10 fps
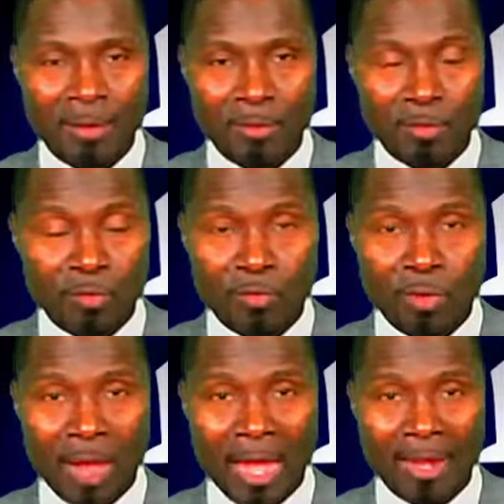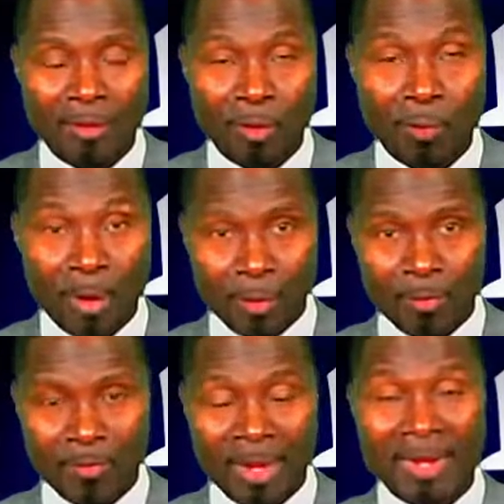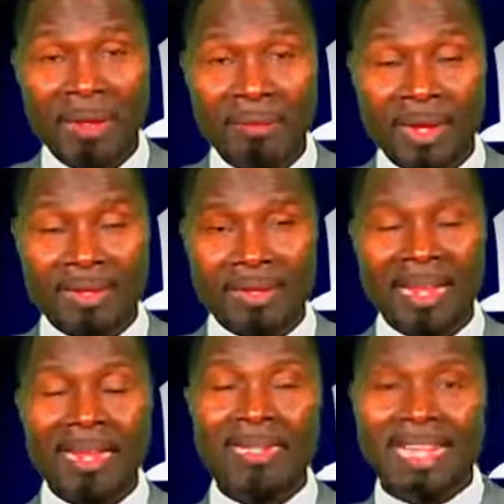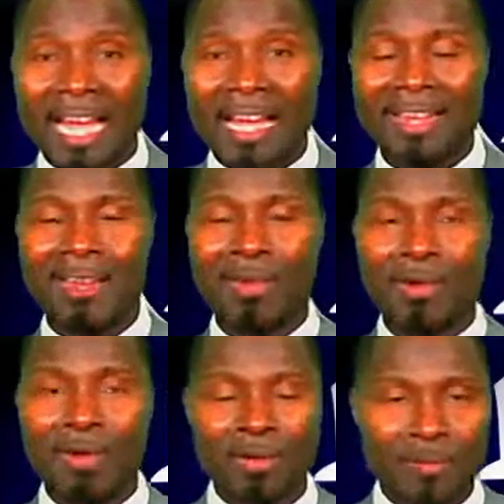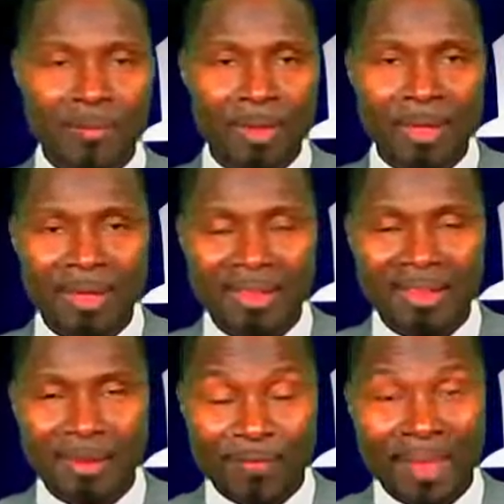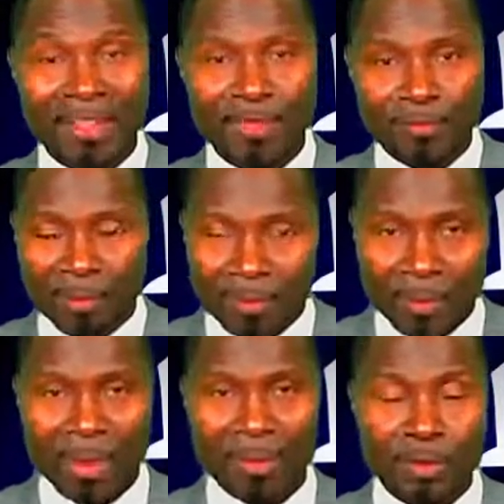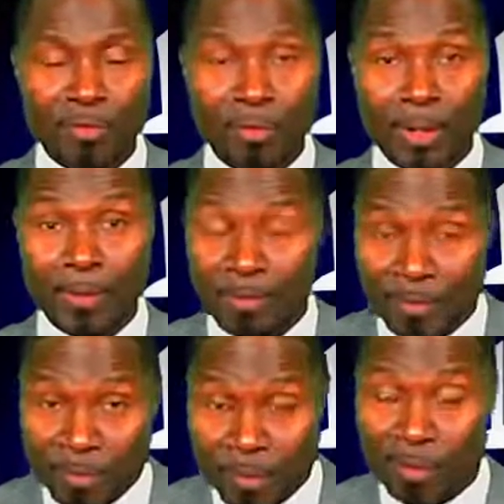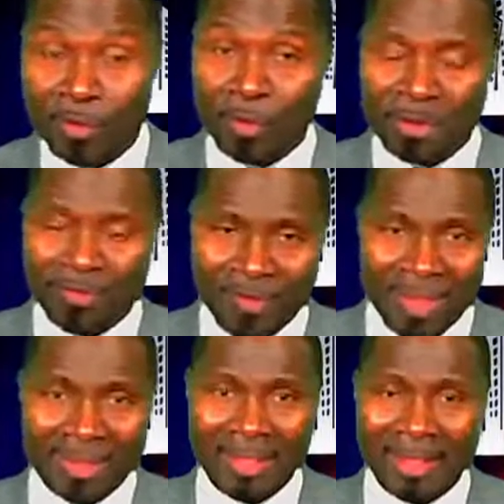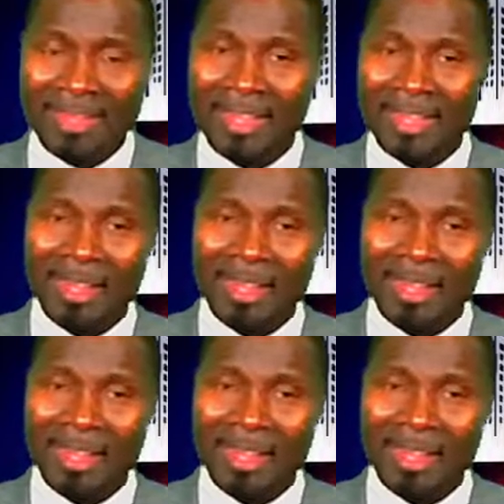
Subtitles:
those who are not well off end up getting a chunk of the funds from the one who is well off, because of the fact that